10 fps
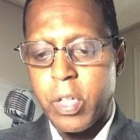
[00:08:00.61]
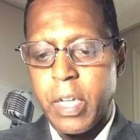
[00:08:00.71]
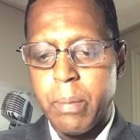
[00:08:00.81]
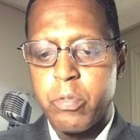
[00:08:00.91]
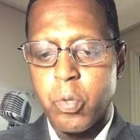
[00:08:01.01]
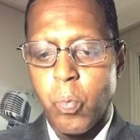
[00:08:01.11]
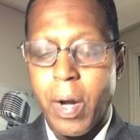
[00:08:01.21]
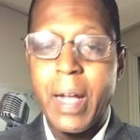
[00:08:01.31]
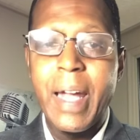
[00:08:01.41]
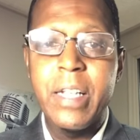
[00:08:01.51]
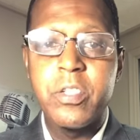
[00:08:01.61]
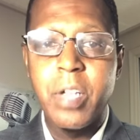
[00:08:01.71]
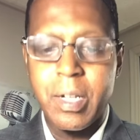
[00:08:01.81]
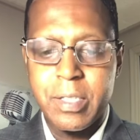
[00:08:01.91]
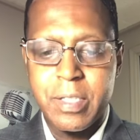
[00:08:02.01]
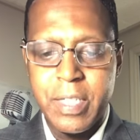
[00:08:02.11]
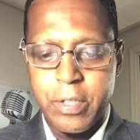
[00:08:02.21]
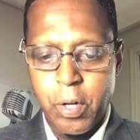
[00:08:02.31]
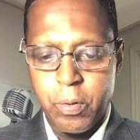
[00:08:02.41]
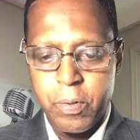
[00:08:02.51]
wanted him to wear a
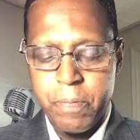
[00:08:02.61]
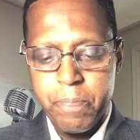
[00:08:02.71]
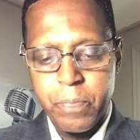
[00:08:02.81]
tuxedo.